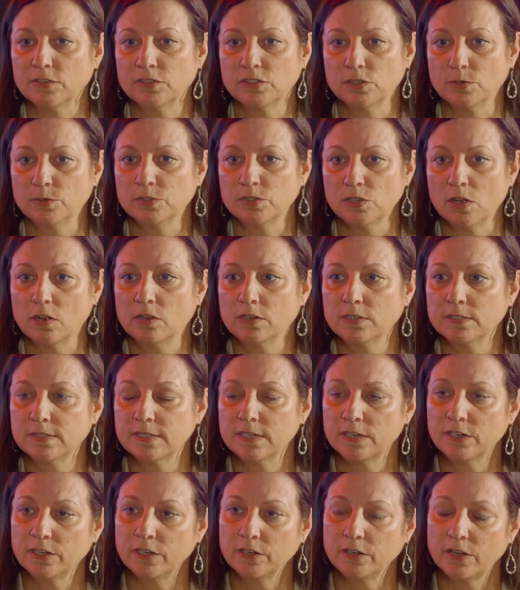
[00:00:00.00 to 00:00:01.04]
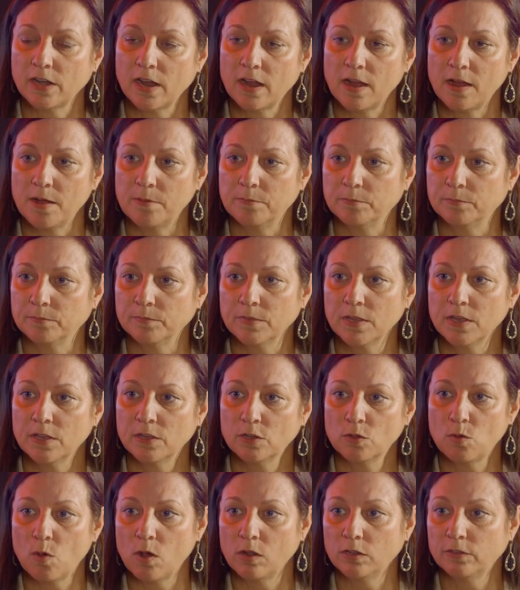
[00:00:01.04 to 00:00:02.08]
So as long as they
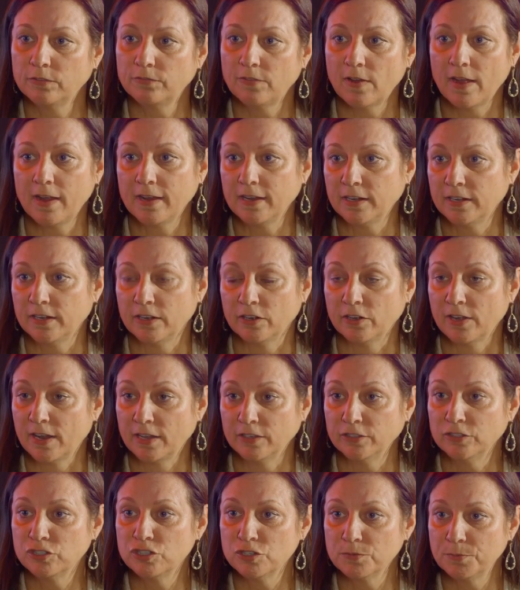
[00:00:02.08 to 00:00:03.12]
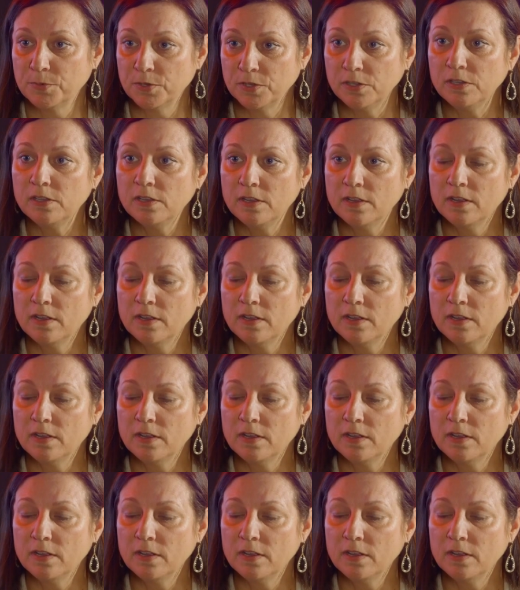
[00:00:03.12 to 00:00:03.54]
qualify and are eligible,